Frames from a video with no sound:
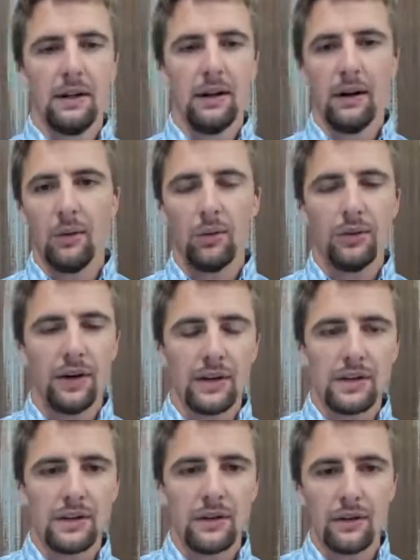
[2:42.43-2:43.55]
We'll
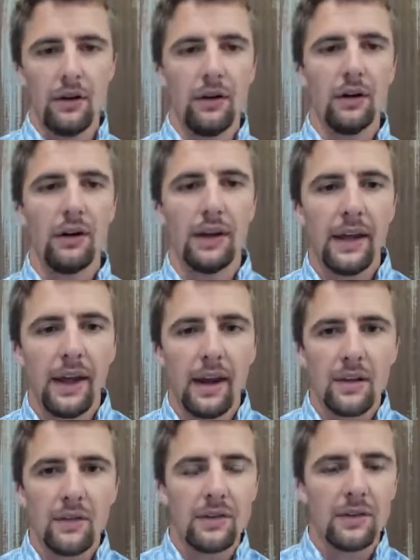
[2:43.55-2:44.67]
touch on
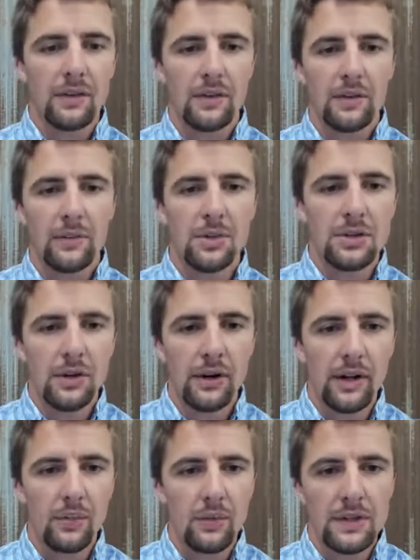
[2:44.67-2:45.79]
calves, mature
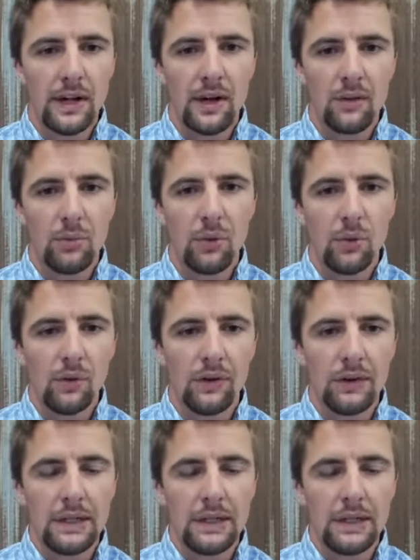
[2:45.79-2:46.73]
animals, cows, bulls,